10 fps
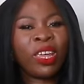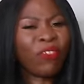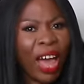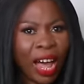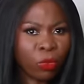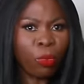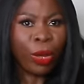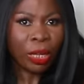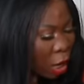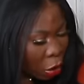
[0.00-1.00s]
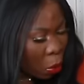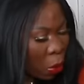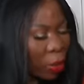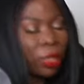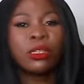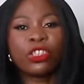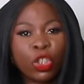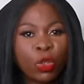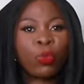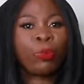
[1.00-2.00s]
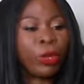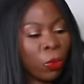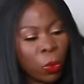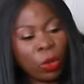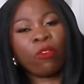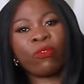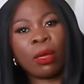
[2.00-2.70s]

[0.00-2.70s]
If I had to pick a look, this will be one of